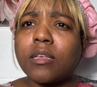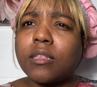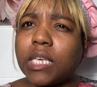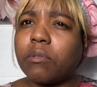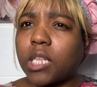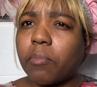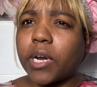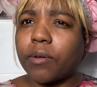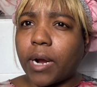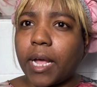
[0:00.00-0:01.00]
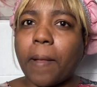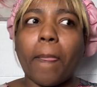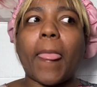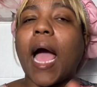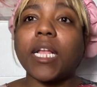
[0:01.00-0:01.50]
see what's up with it, right?
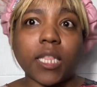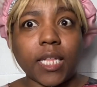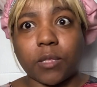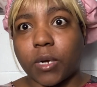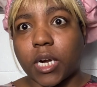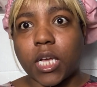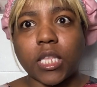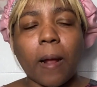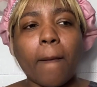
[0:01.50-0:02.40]
I just think that's what it is.